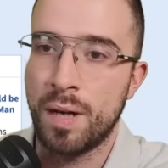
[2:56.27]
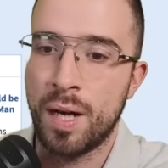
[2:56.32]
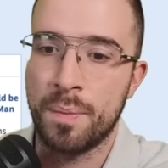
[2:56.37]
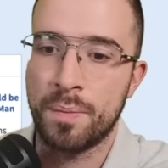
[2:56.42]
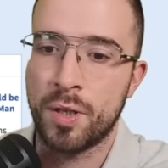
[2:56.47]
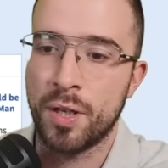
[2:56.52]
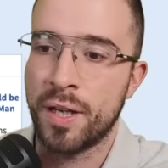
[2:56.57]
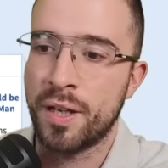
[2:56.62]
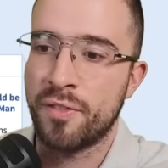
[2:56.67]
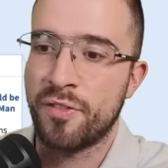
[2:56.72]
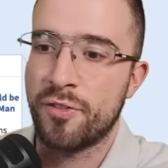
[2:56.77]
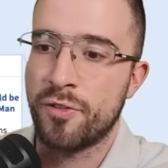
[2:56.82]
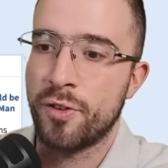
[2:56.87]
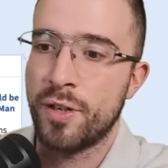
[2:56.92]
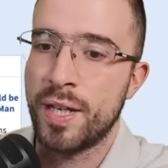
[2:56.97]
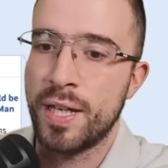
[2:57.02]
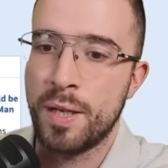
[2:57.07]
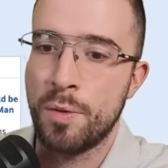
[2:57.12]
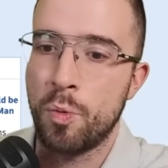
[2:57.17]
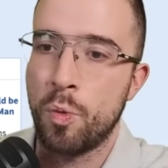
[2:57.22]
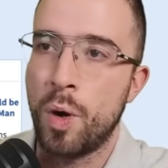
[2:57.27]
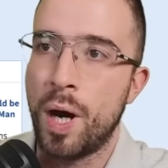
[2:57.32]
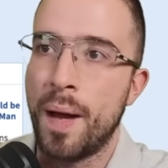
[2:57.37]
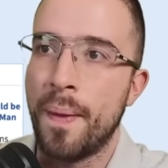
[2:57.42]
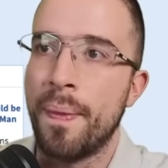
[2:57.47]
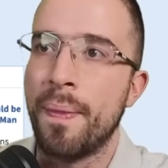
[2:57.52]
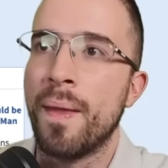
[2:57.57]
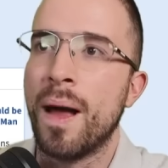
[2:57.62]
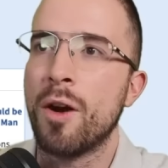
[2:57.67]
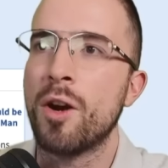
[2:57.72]
I'm going
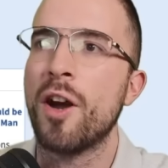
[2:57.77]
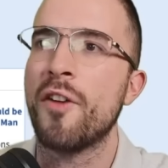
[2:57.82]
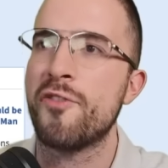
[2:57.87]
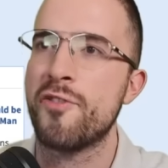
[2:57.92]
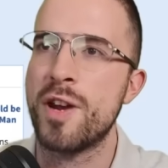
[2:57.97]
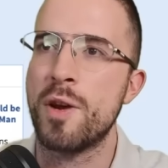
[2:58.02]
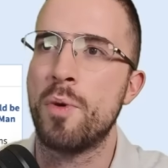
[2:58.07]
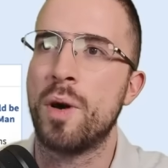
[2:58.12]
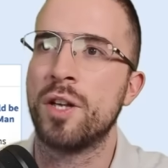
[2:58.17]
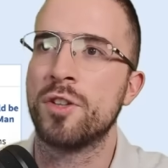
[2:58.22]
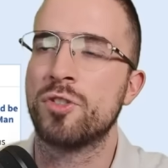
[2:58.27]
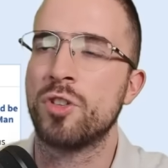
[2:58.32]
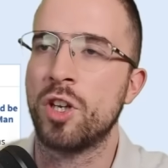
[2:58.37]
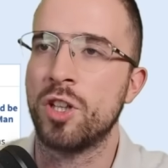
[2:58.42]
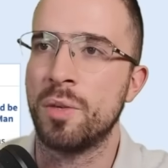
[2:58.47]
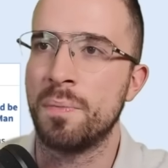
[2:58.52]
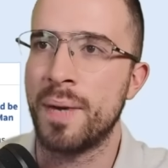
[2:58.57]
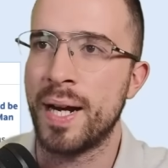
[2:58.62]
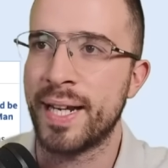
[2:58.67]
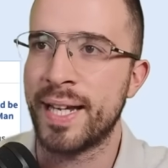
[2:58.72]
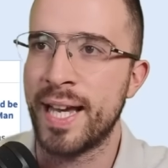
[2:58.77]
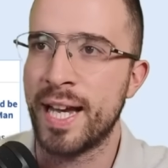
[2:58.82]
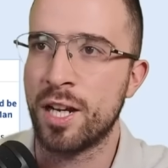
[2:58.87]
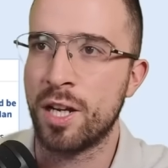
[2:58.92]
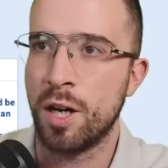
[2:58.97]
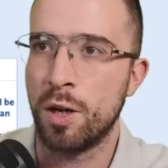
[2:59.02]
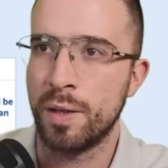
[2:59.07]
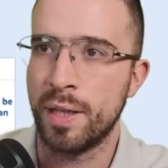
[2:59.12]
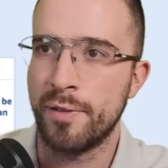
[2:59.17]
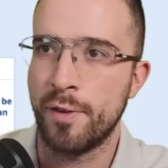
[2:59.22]
3-1. I'll go 3-1. Tottenham might get a
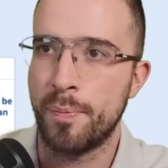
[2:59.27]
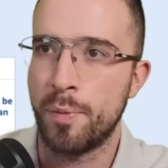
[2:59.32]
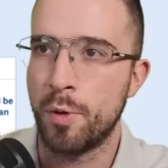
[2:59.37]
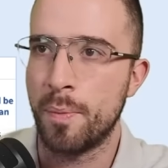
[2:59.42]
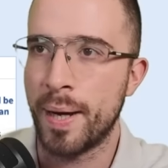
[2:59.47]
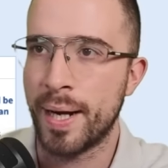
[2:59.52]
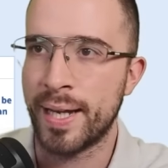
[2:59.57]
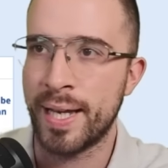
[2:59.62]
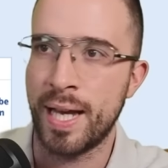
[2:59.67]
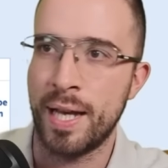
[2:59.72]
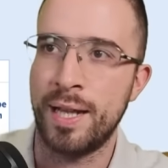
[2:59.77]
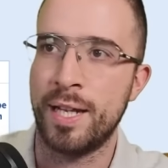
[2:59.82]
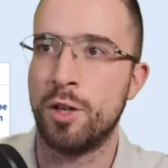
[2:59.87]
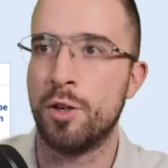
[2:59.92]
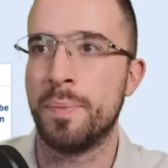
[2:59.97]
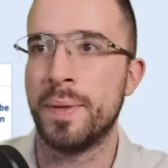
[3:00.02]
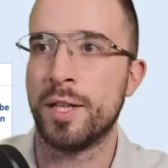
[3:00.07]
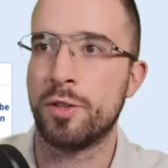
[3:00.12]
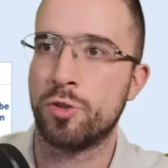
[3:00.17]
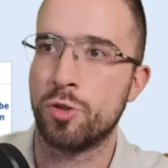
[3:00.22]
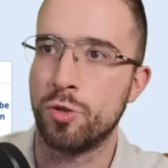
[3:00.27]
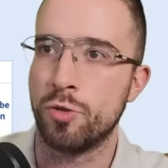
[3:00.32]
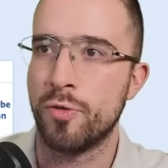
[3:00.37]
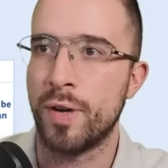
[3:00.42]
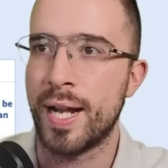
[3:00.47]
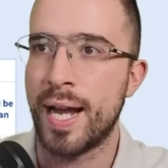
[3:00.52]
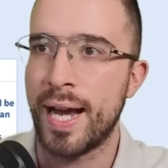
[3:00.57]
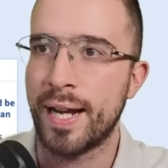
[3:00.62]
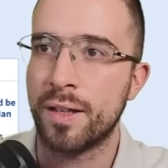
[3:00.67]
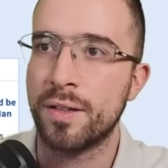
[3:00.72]
goal. Liverpool might get a little bit too
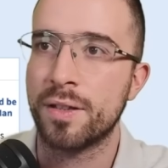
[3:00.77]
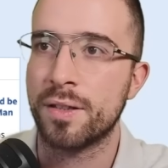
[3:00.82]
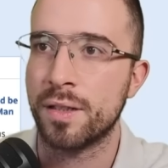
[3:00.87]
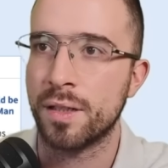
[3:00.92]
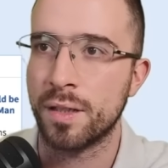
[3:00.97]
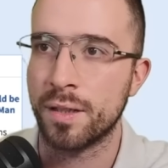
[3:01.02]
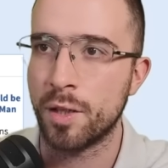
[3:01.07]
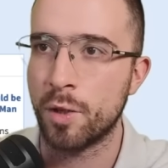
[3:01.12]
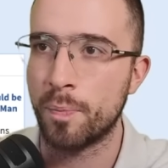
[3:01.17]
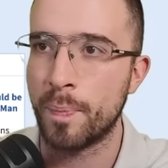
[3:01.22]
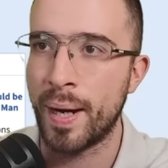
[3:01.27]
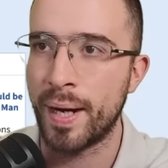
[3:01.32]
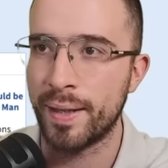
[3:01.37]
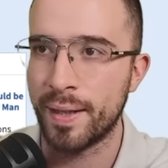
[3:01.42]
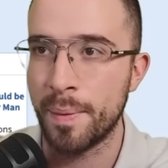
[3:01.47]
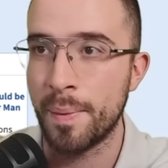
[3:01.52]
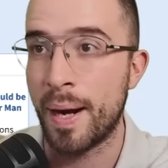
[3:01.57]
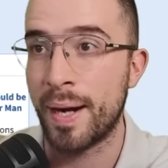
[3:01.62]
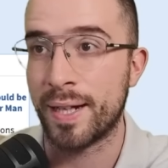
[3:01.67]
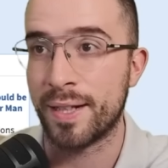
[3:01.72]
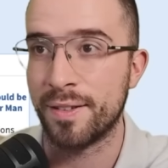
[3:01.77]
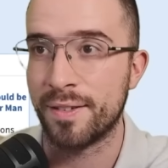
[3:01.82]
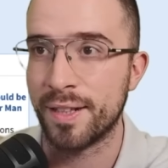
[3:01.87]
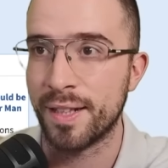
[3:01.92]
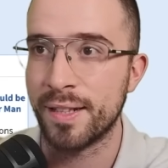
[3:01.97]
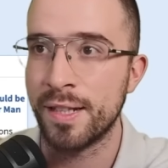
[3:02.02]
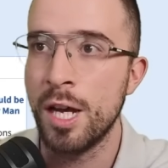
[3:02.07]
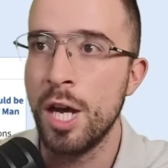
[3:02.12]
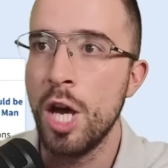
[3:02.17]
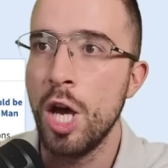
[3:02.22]
relaxed. They might concede.